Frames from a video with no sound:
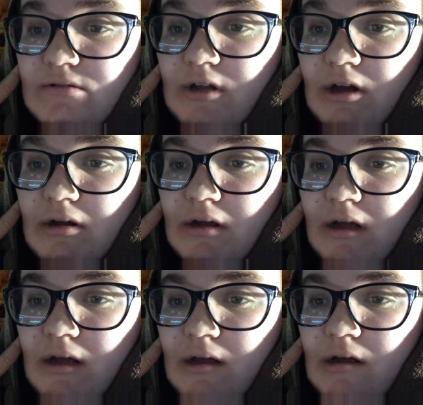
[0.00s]
so long.
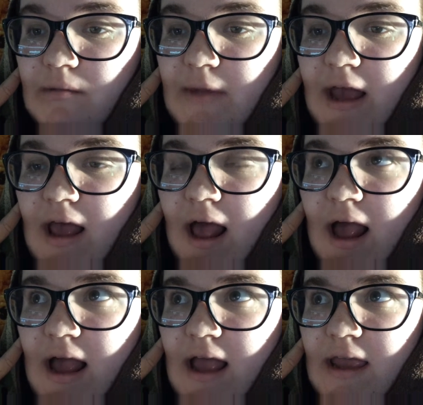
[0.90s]
I
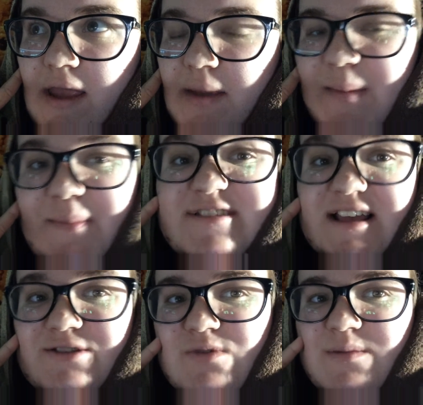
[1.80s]
am
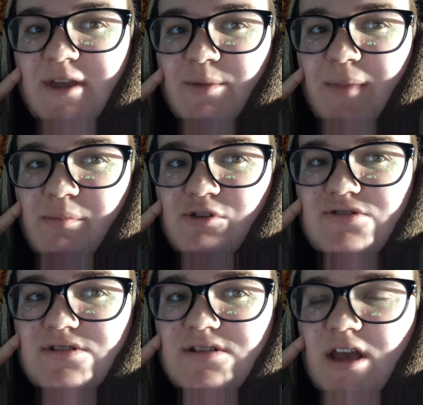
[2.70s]
obsessed with Mia
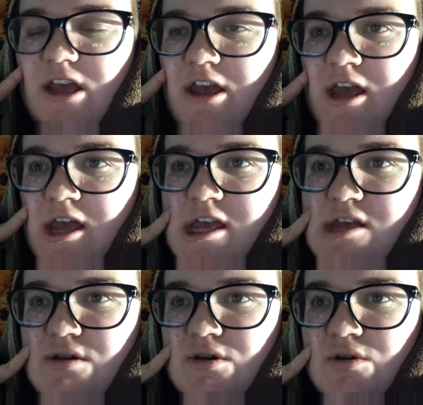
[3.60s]
Maples'
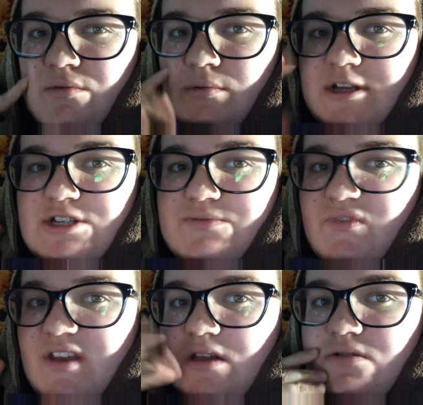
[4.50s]
whole wish
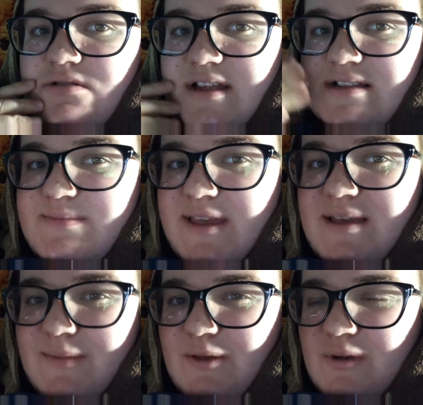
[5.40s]
videos. It's
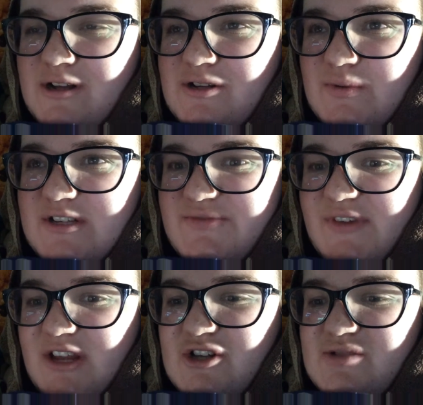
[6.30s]
making me want to do wish
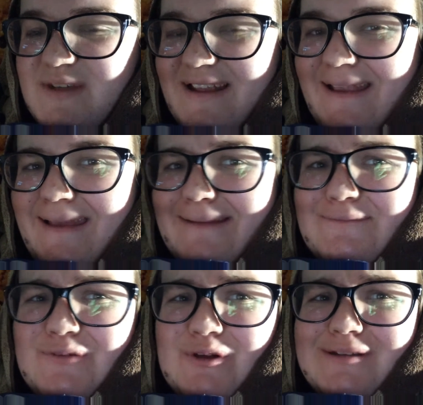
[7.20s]
videos, but I can't
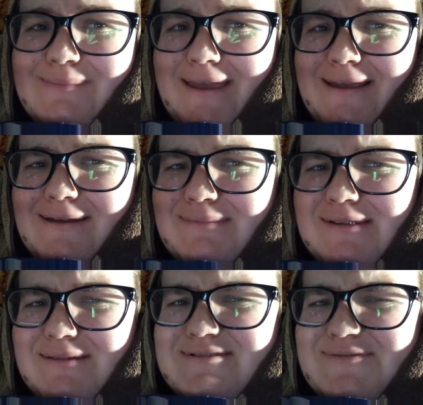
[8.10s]
afford to make them,
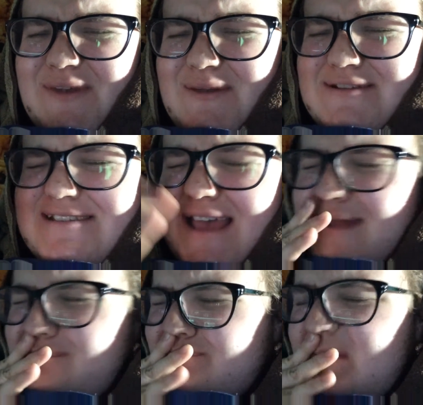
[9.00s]
and I was very
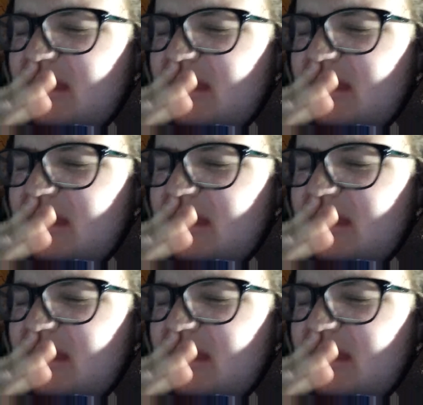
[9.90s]
sad.